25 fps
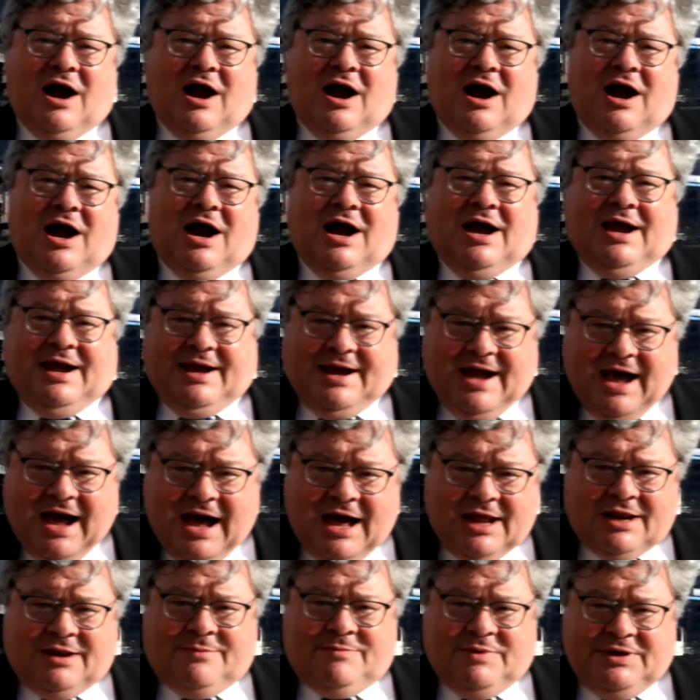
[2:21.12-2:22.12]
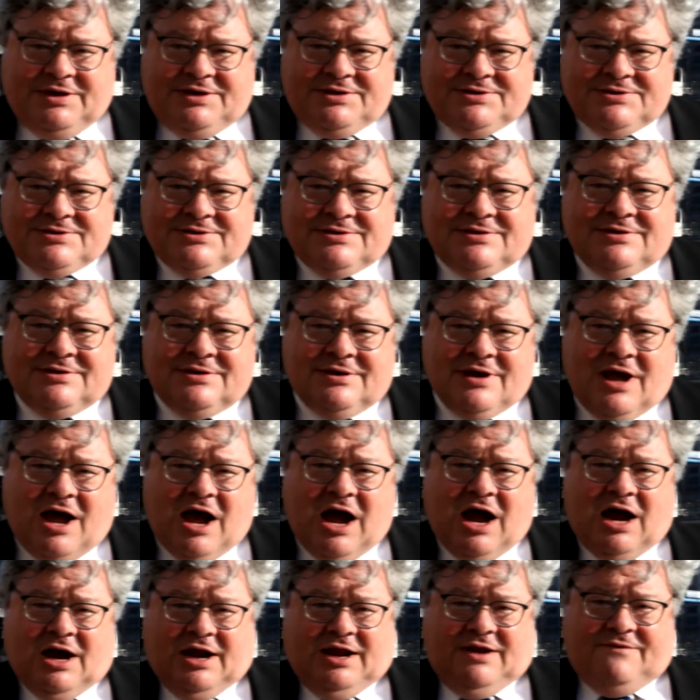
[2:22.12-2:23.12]
our economies,
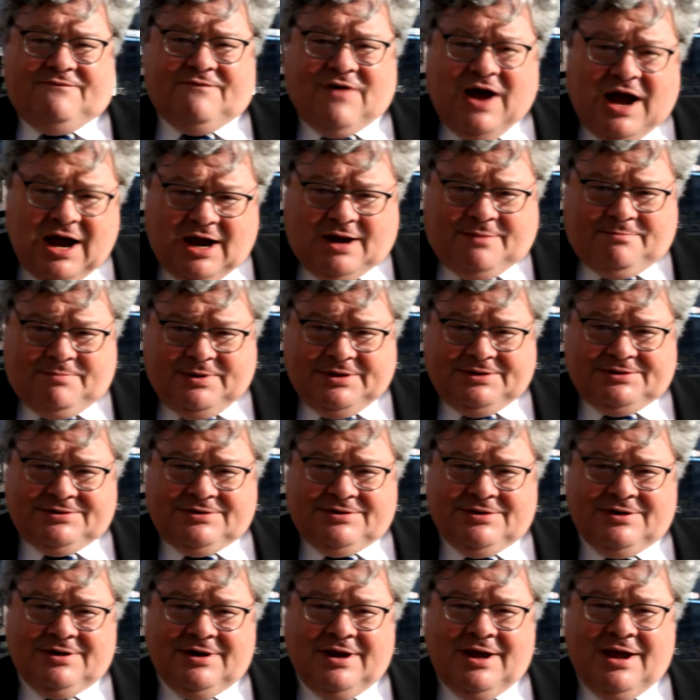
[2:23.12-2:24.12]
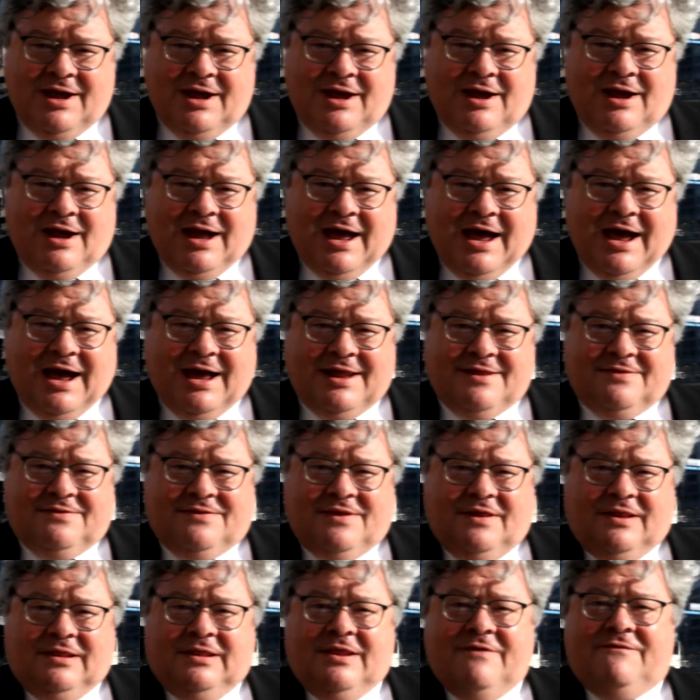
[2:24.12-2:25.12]
our environment, and
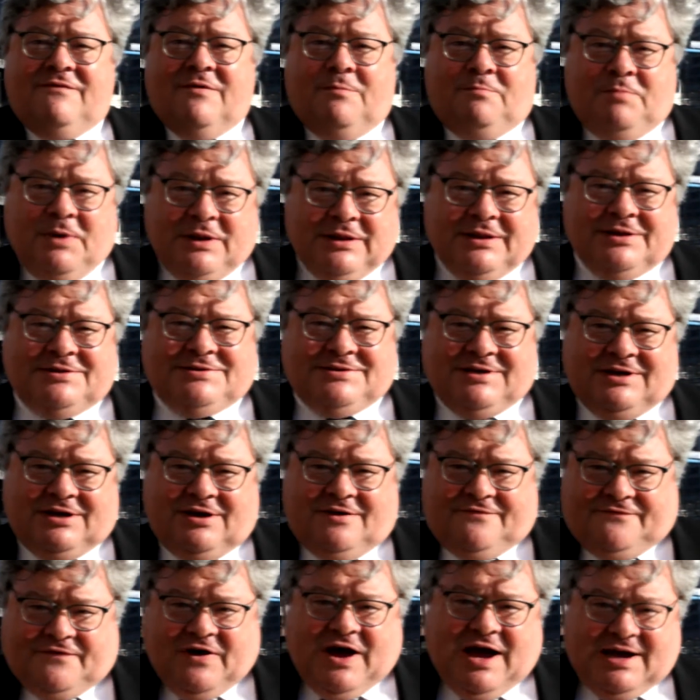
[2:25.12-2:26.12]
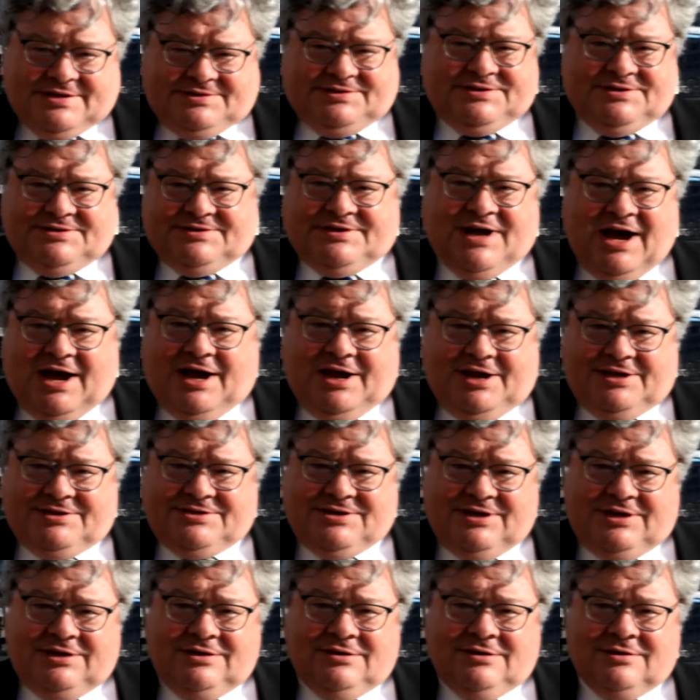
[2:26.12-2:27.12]
the livability of our
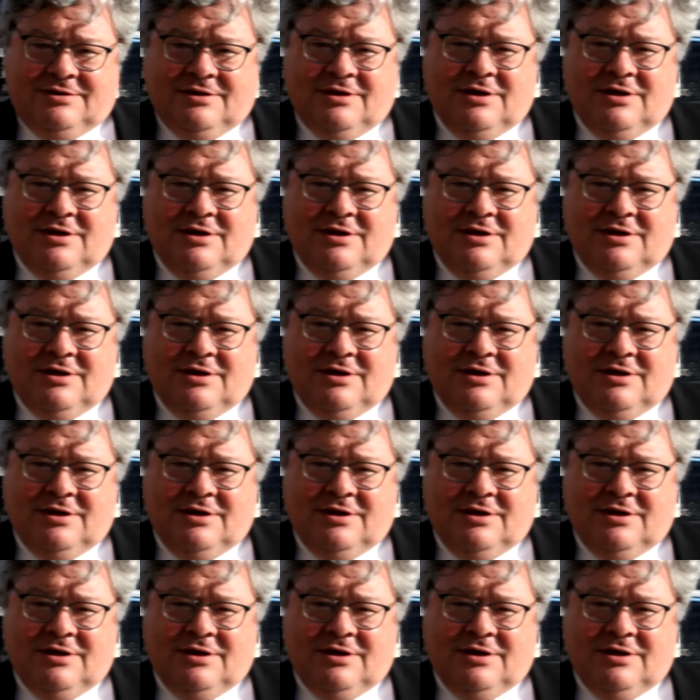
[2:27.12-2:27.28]
society.